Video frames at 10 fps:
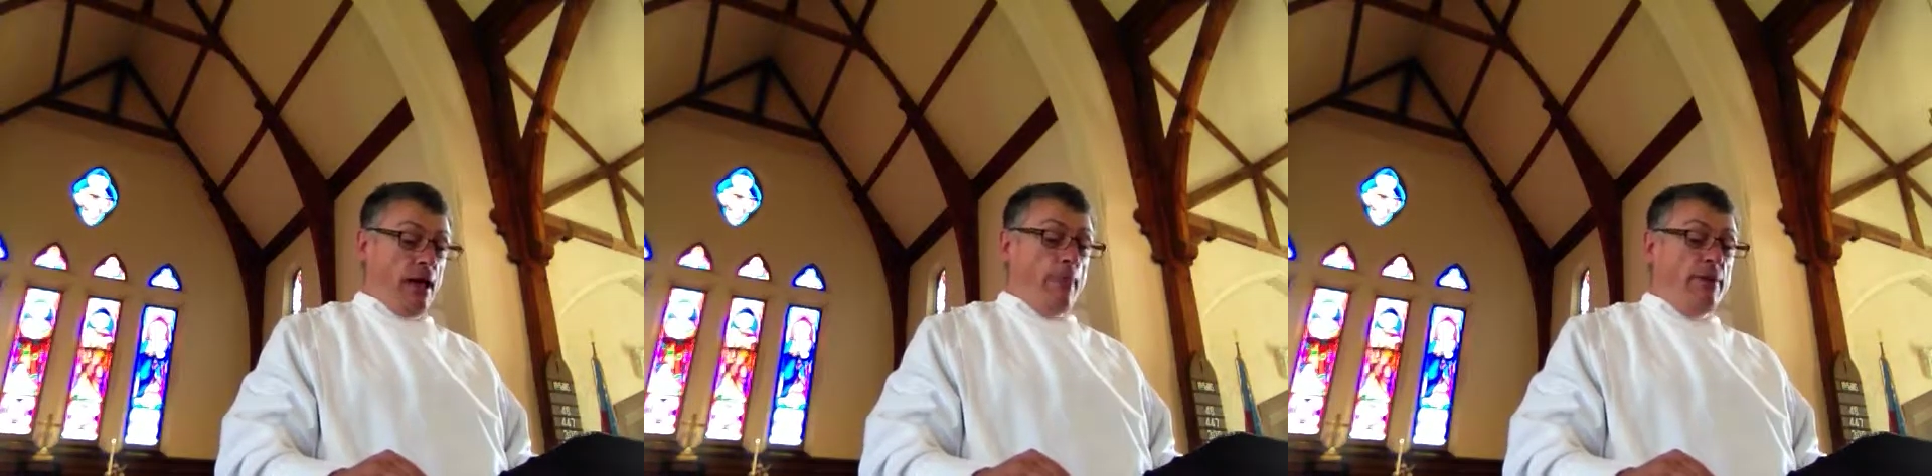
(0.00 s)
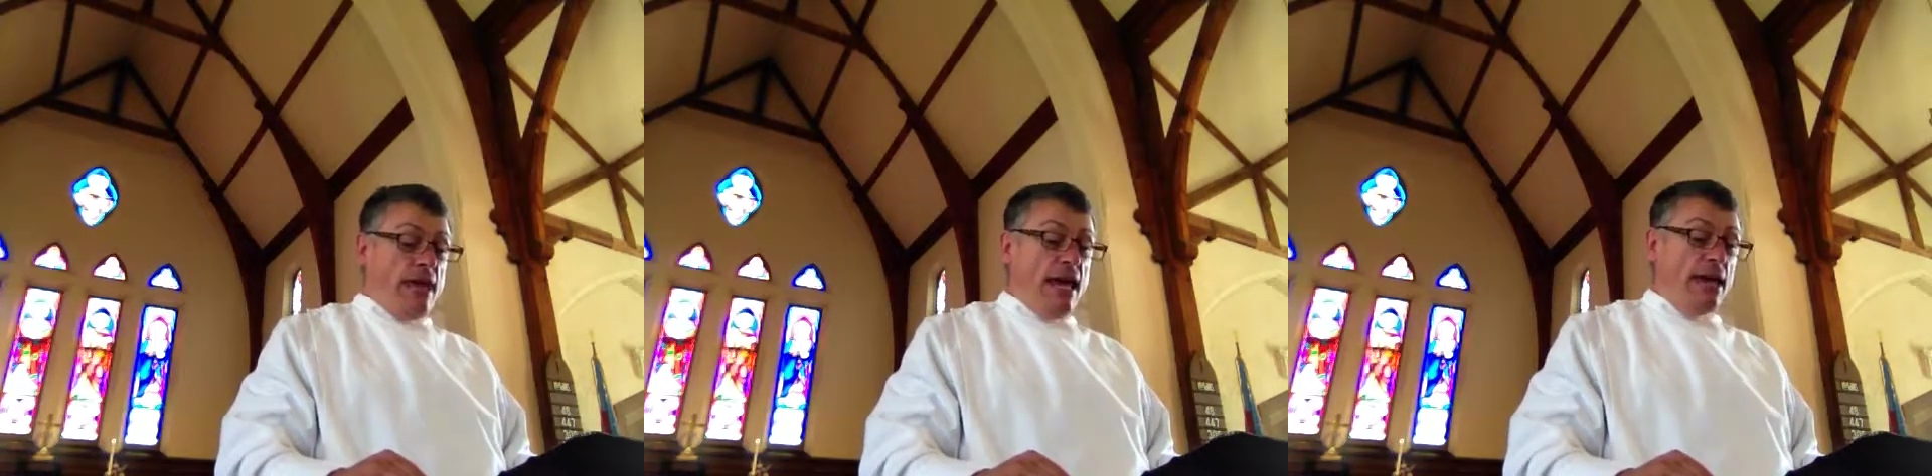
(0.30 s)

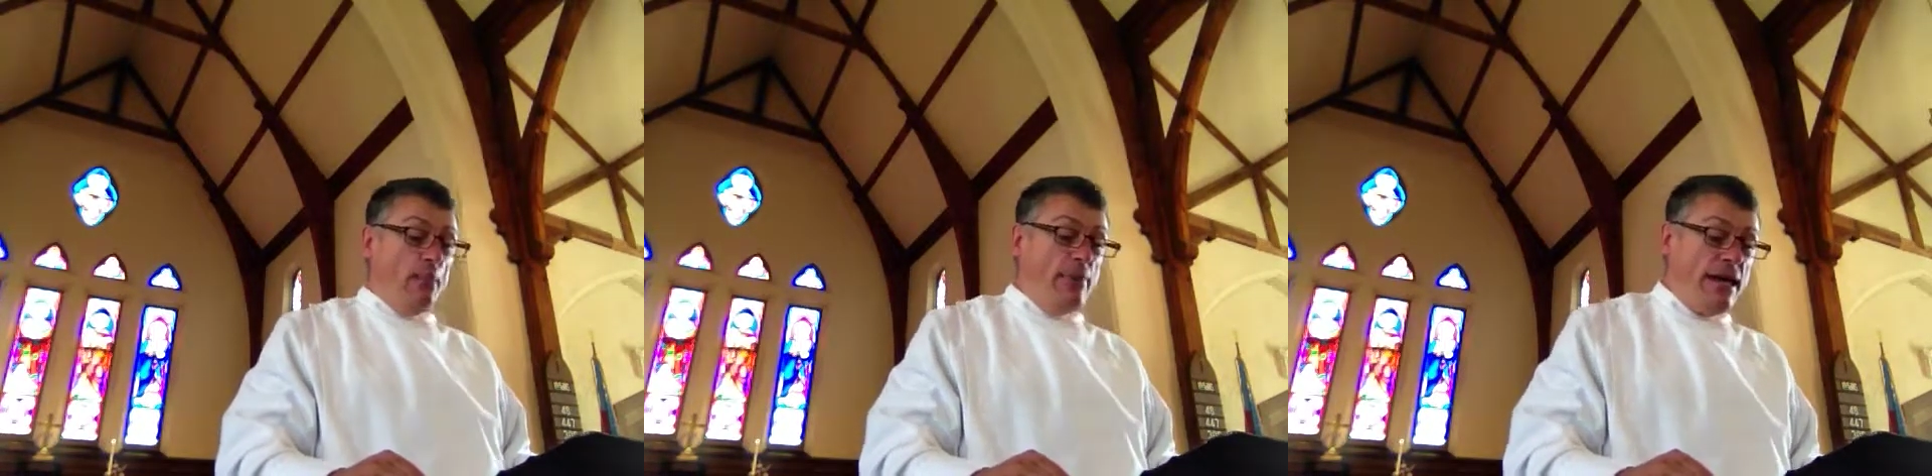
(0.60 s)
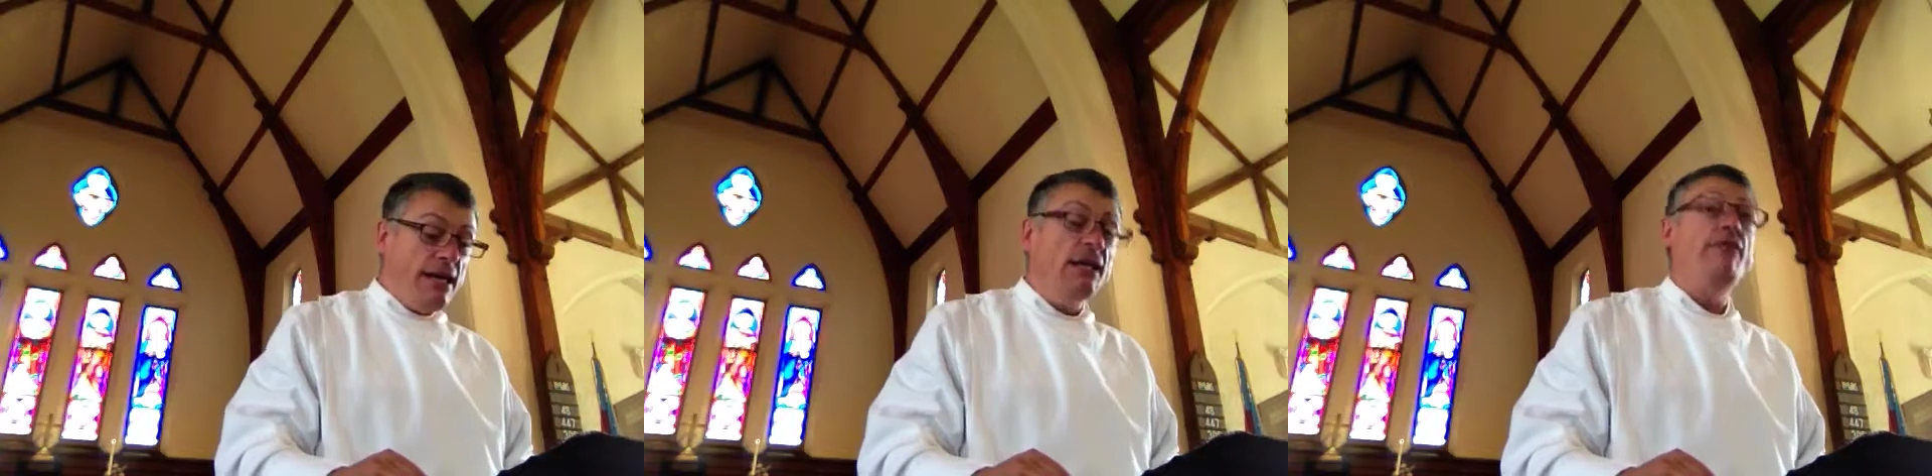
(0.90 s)
being a
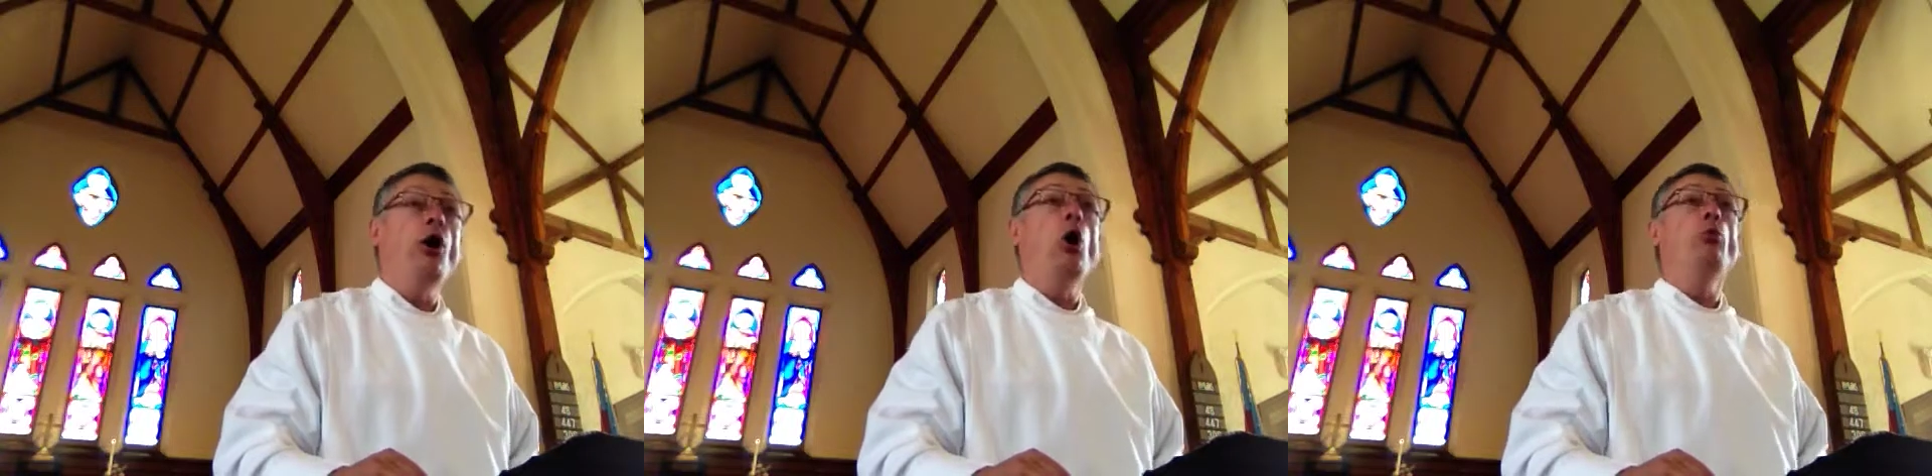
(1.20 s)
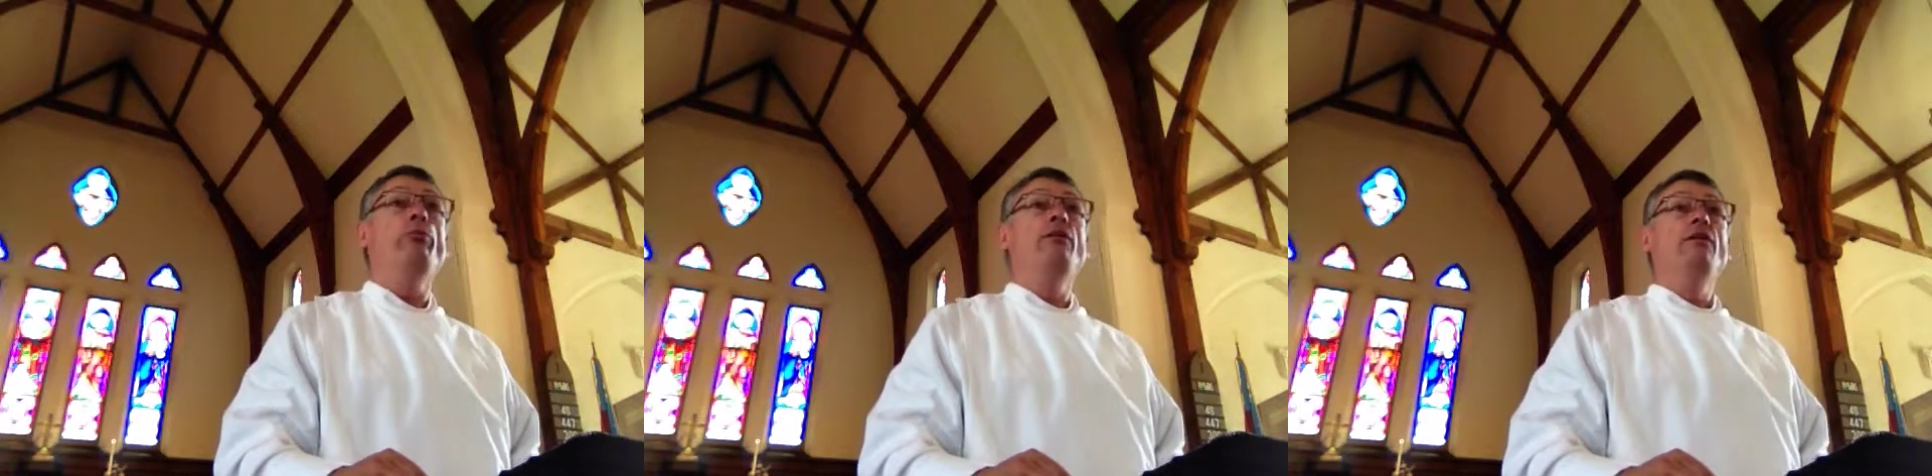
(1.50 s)
beacon of
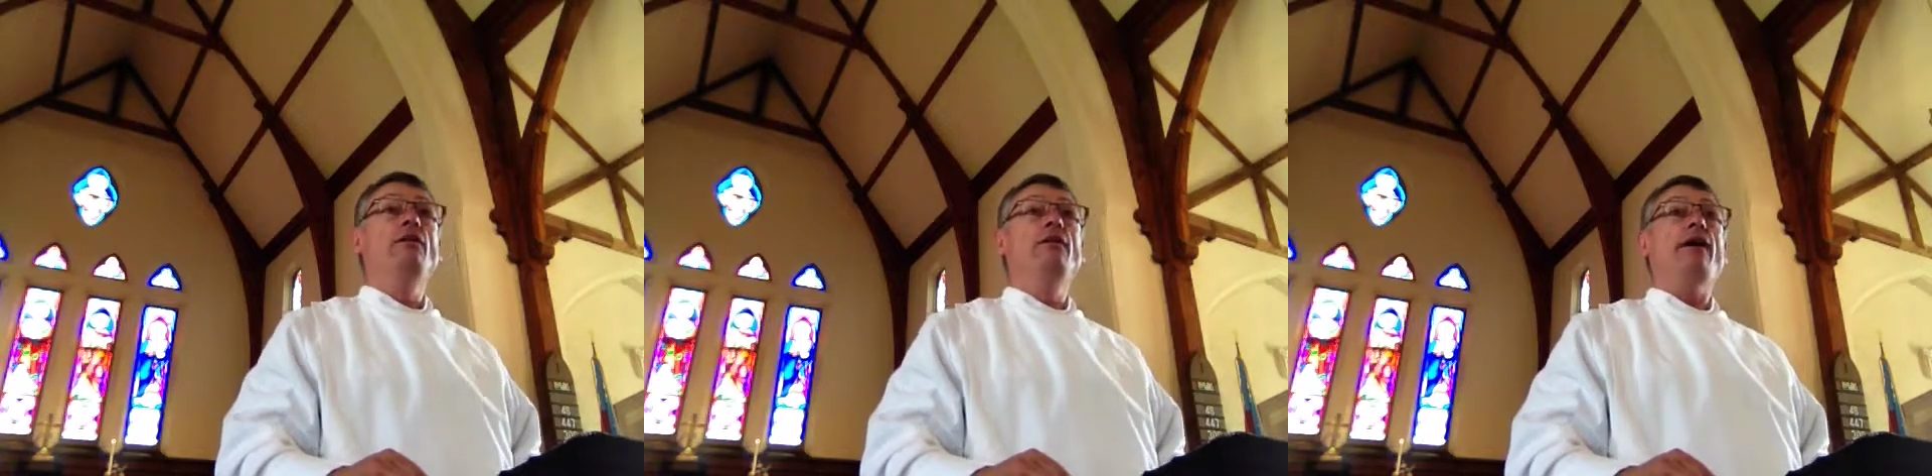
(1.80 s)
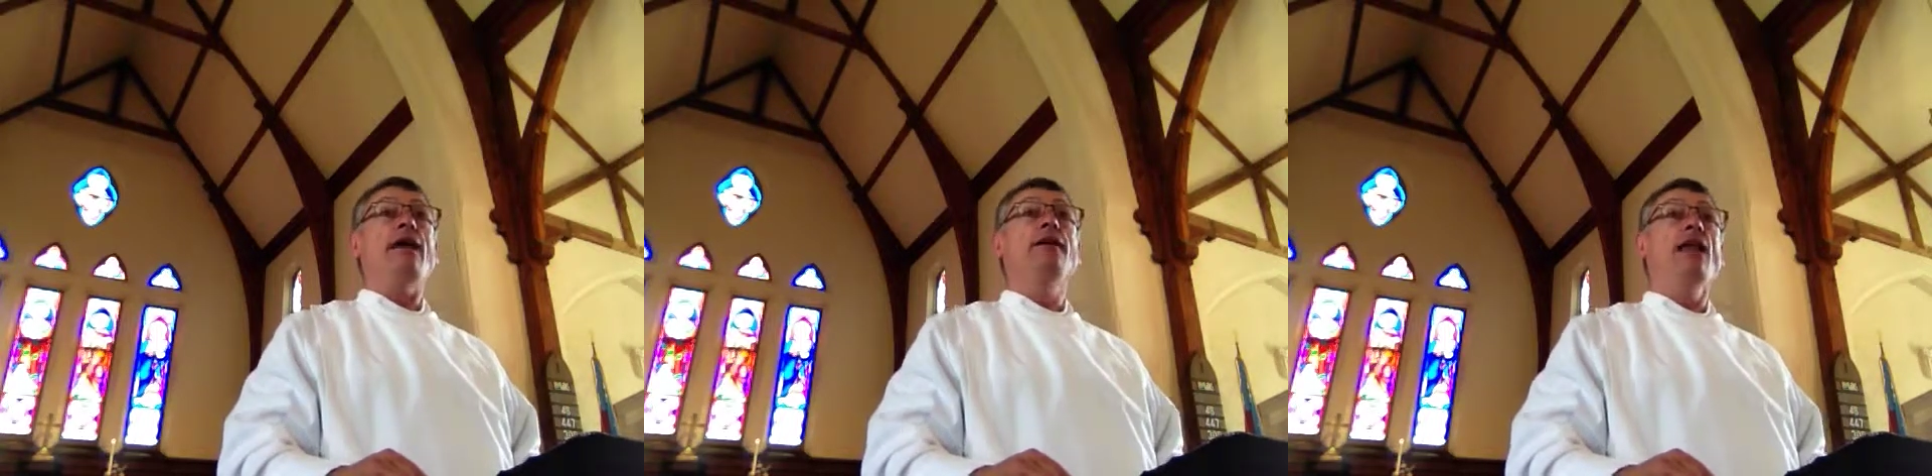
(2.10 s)
hope
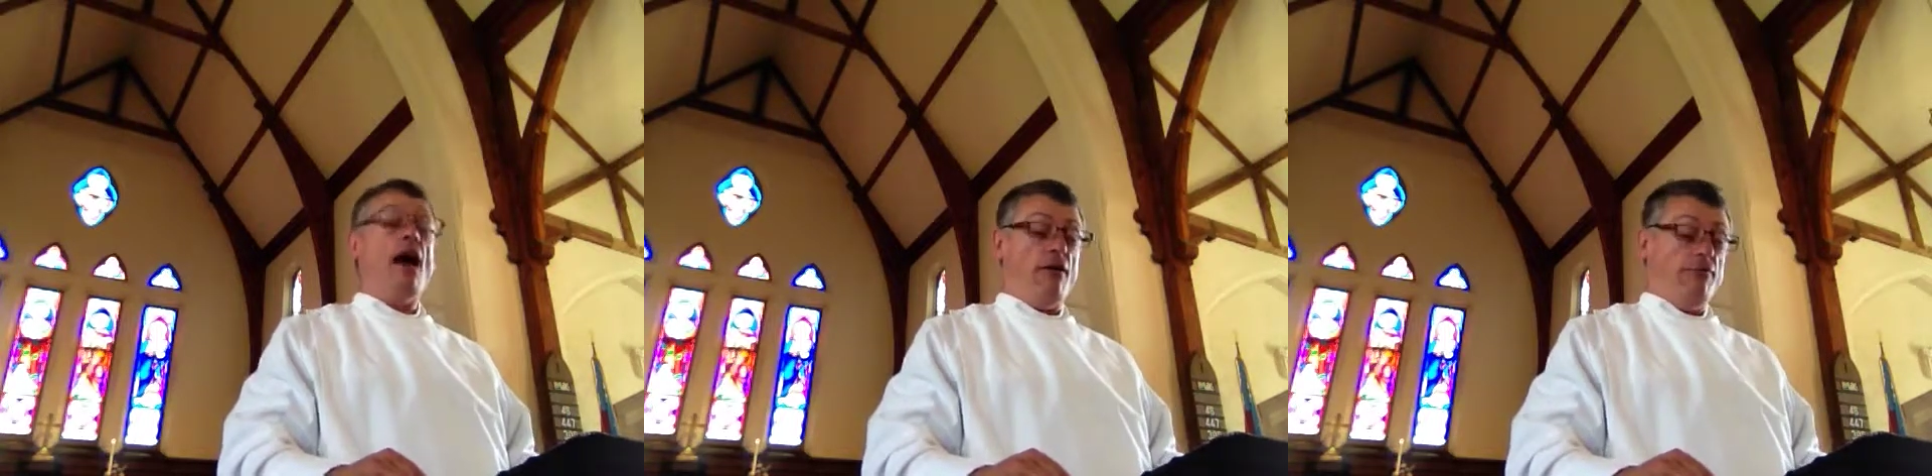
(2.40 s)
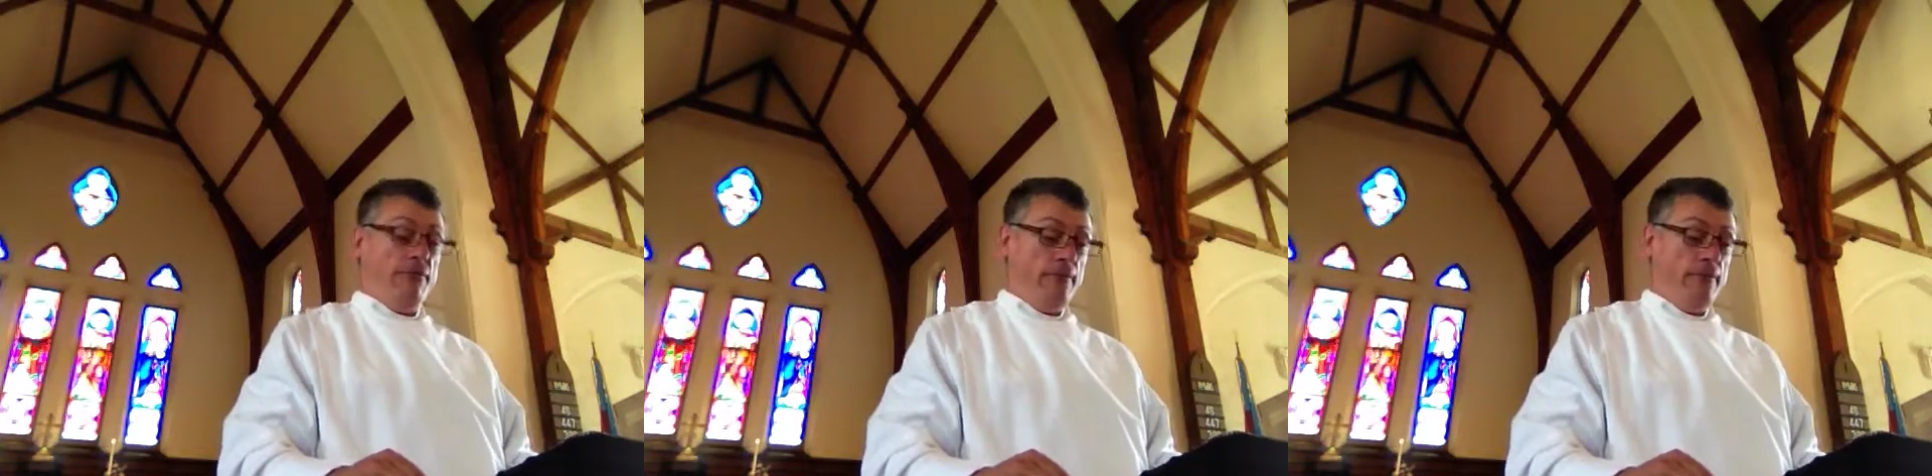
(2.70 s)
and love,